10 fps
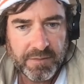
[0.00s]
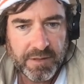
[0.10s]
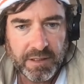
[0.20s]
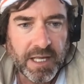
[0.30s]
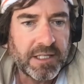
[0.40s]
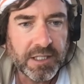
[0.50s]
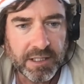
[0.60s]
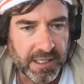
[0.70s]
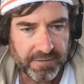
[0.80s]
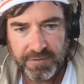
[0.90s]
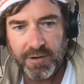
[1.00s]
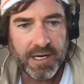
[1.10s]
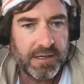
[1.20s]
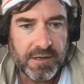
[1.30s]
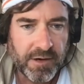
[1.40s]
allegedly of
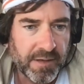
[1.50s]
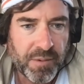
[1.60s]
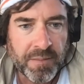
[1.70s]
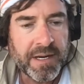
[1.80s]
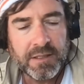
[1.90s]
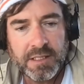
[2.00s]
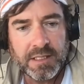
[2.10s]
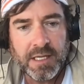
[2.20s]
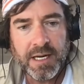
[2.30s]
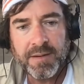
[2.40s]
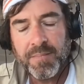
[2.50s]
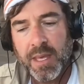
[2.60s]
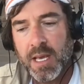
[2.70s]
great New York apartment house design.